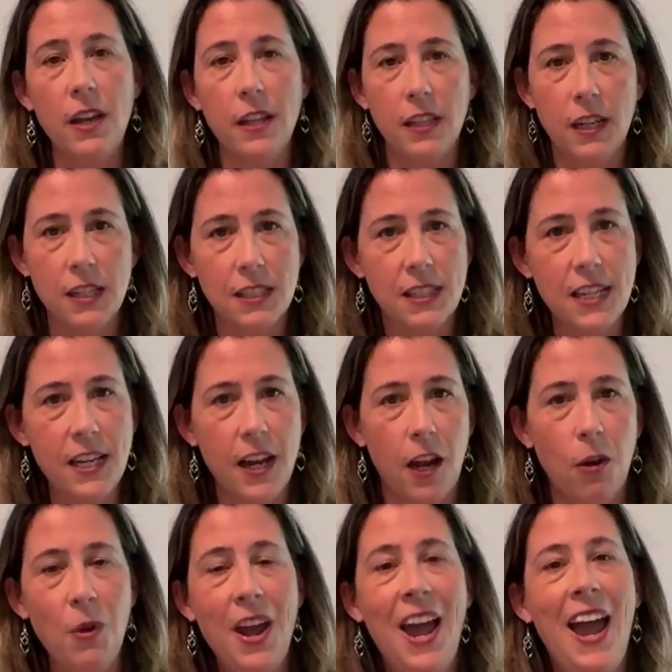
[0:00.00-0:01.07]
in the
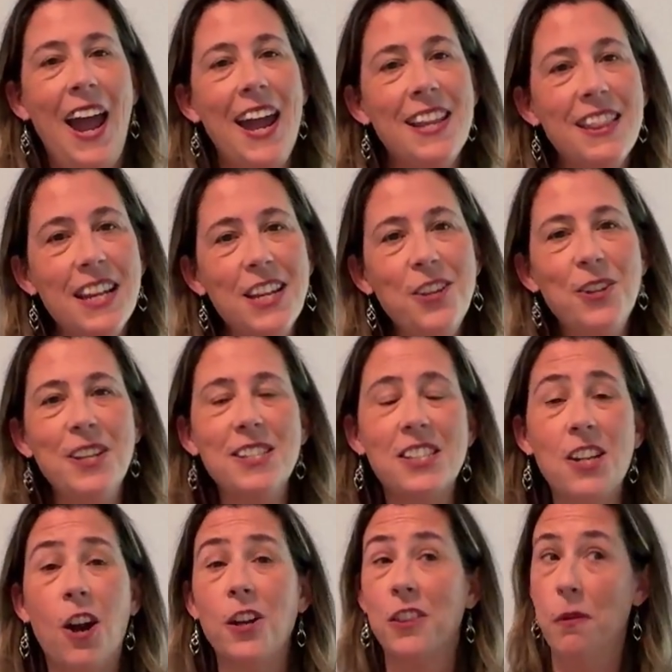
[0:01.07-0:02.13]
casino. And then you can
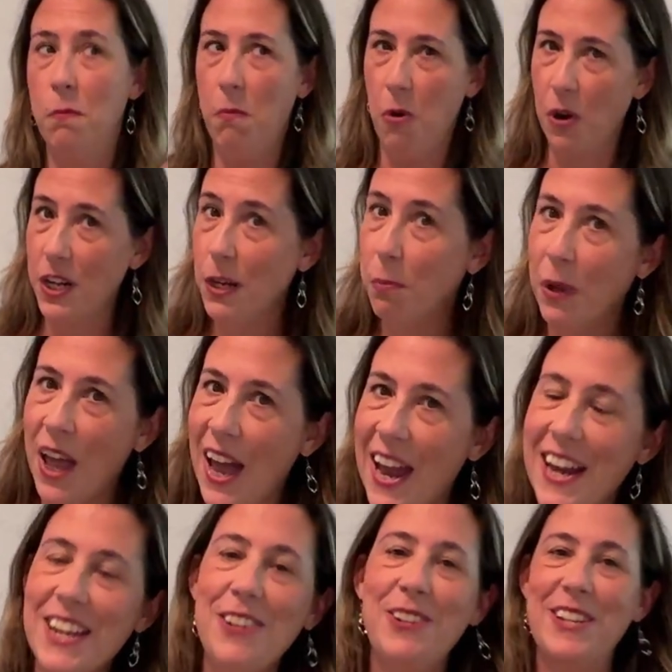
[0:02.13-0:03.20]
start, the more you play,
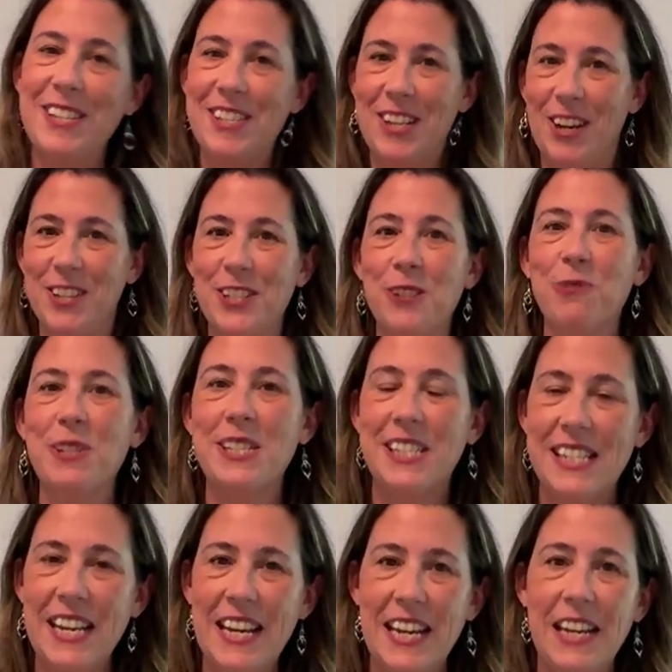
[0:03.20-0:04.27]
you can start to
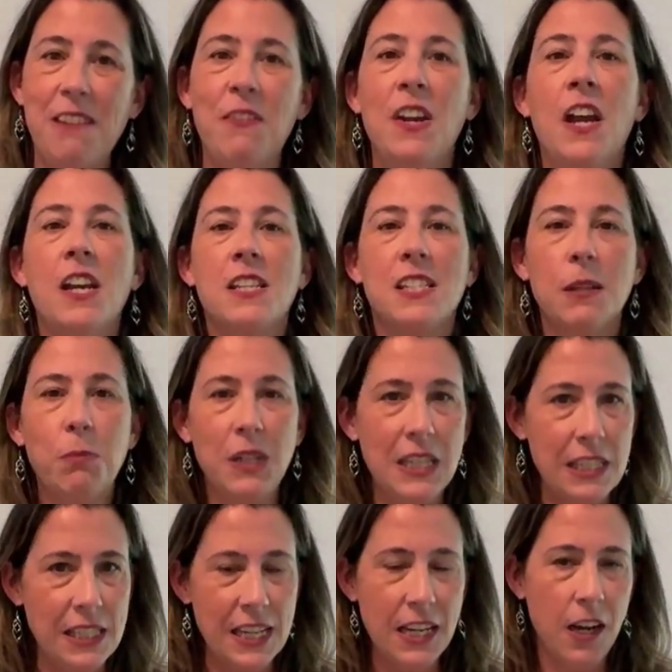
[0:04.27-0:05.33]
receive some
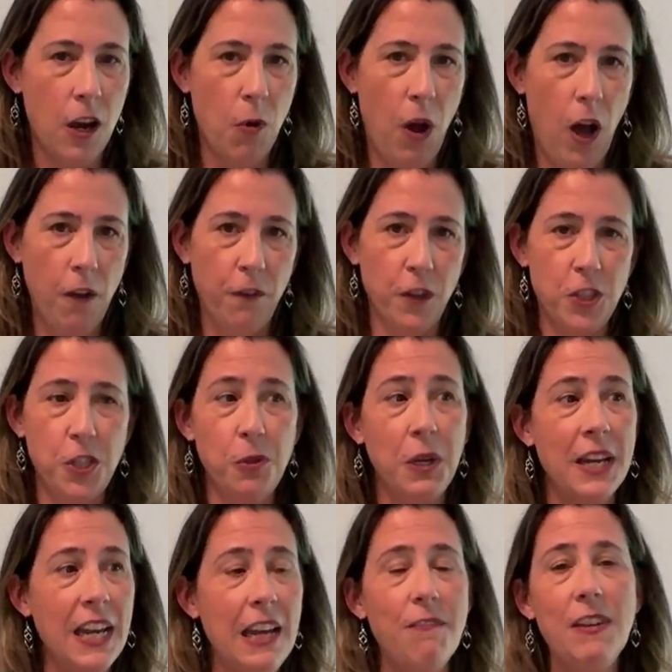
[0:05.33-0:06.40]
casino offers. You
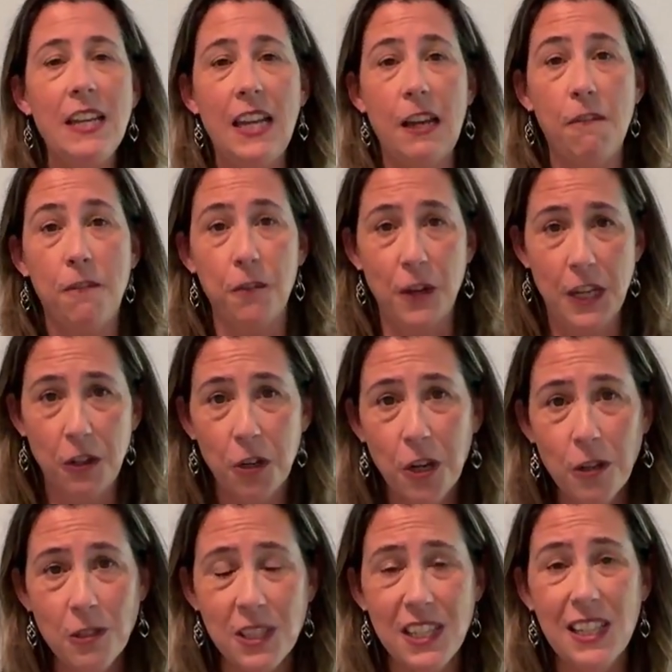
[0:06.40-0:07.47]
can even get free
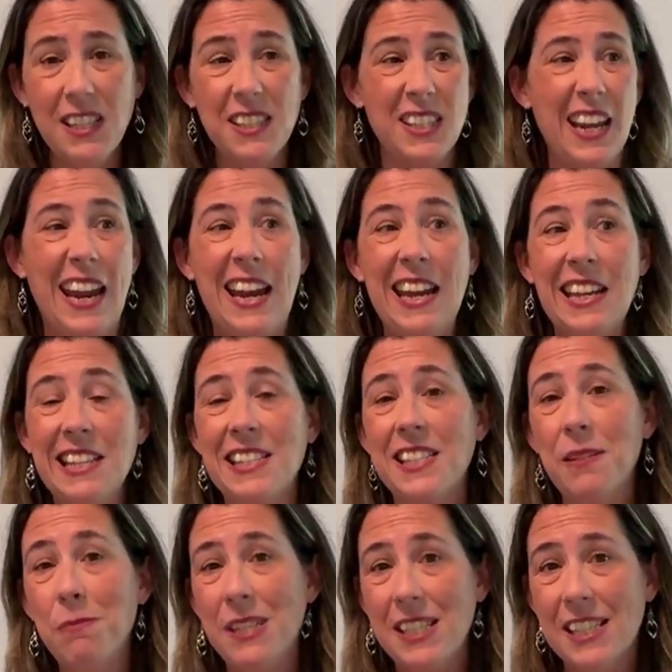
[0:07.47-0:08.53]
cruises and
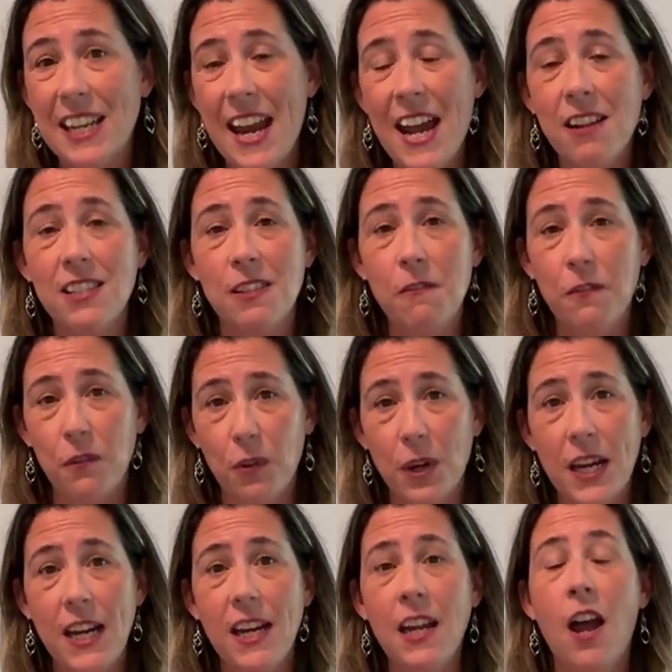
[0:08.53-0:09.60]
some discounts and
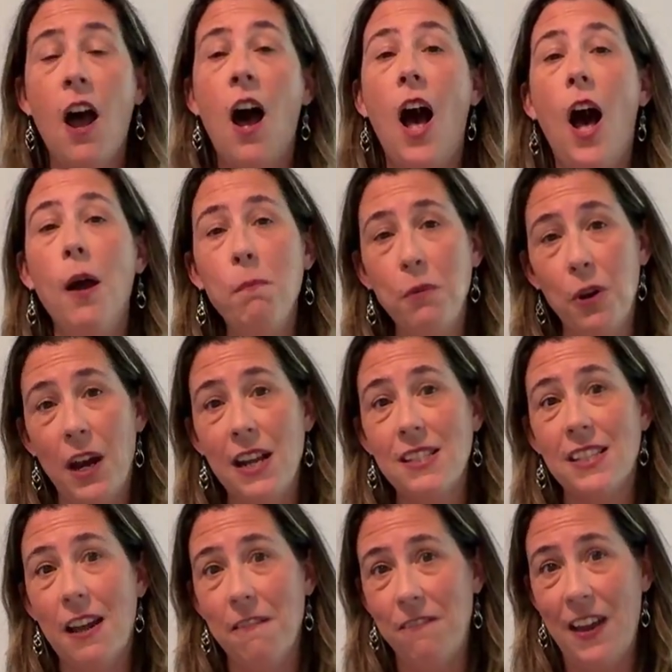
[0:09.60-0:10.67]
free upgrades
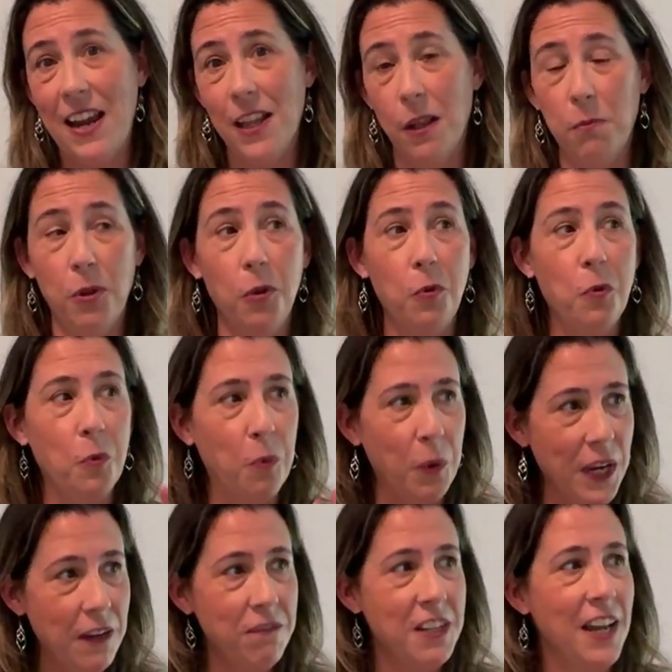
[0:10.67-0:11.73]
available.
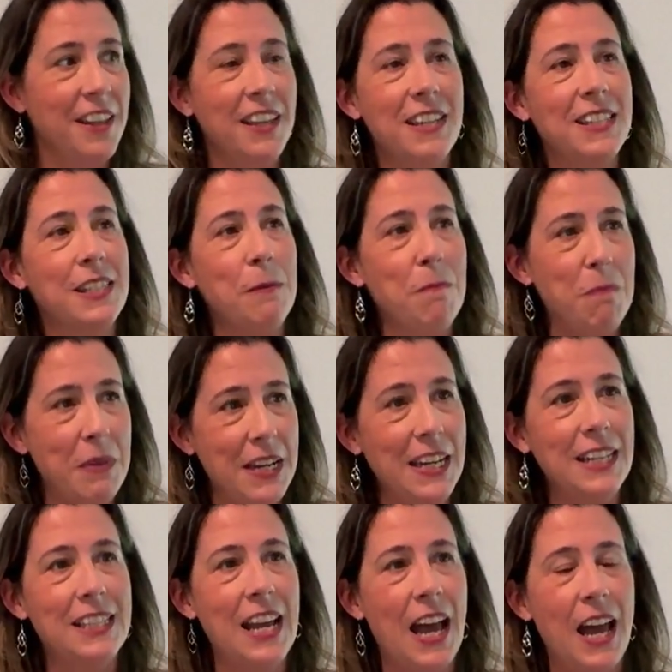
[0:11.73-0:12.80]
We've done this many a
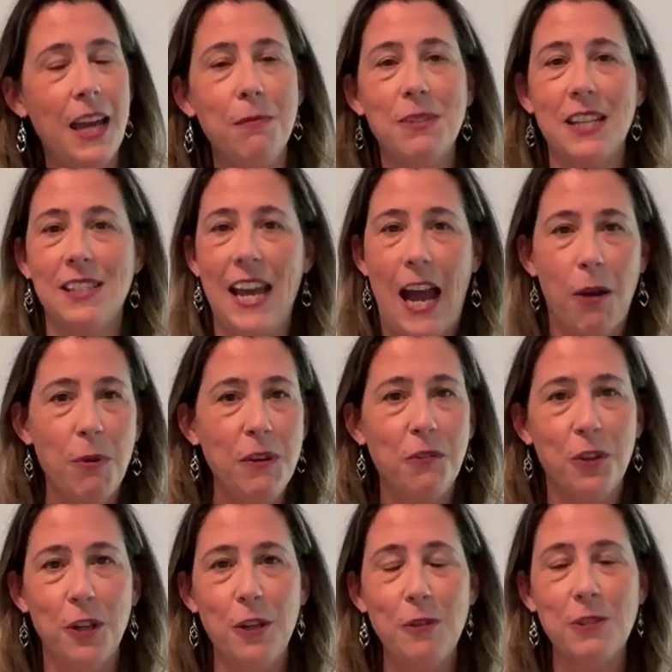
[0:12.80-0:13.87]
times. It's how we've
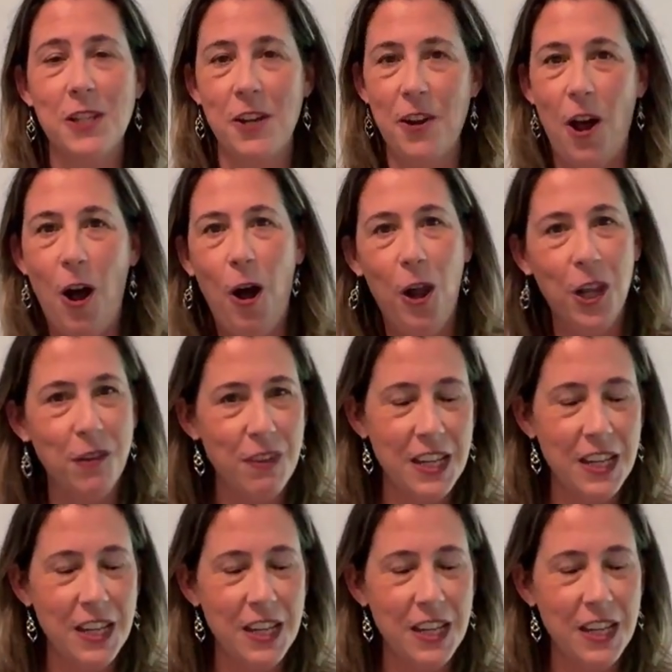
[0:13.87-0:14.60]
cruised on all of